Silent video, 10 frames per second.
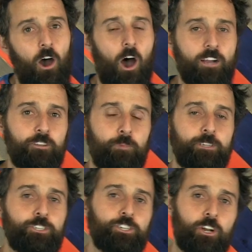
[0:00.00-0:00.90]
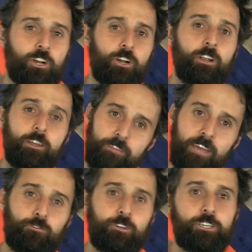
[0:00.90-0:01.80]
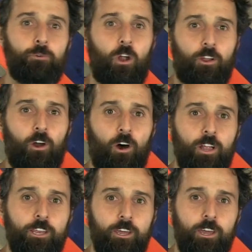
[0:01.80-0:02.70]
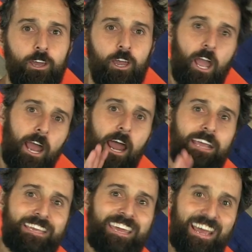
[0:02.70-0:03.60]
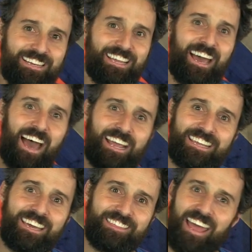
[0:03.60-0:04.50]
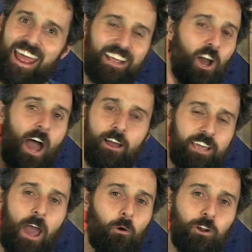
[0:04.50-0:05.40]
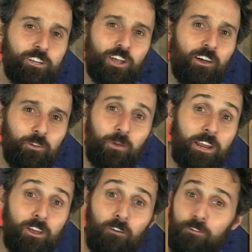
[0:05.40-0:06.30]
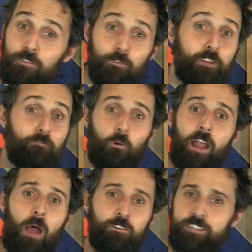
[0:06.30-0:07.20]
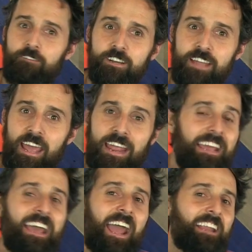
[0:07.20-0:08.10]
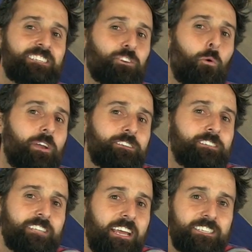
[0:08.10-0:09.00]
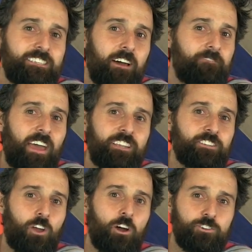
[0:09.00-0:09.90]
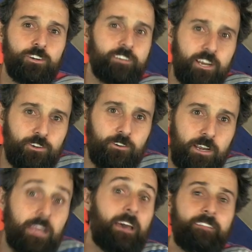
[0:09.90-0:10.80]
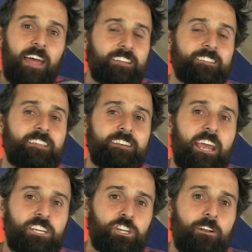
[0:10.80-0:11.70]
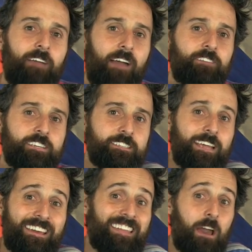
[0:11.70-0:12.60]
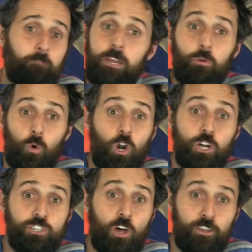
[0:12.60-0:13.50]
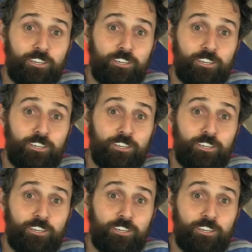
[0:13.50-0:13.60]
Octopus jerker, that's what you are, Colin. And I get that Cowherd is on the radio for 3 to 4 hours every day, and he's going to say stuff that is contradictory. That's the nature of having to say that many words all the